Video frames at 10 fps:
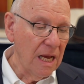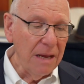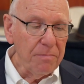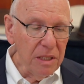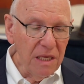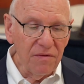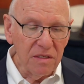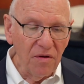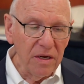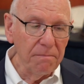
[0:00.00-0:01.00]
I believe
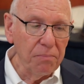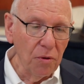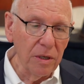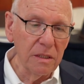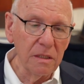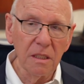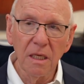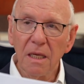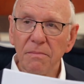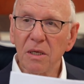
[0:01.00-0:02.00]
it's very important
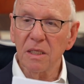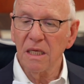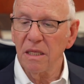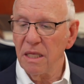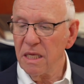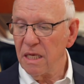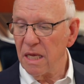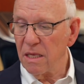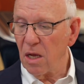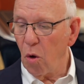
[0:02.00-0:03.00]
because I think
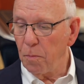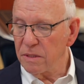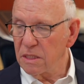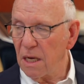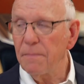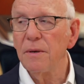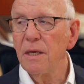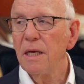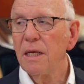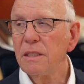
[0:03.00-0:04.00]
it opens up
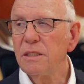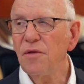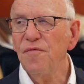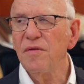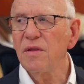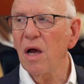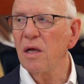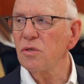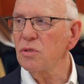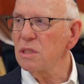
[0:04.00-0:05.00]
different
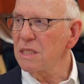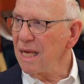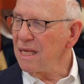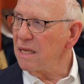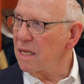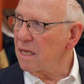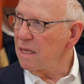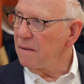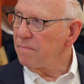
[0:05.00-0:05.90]
understanding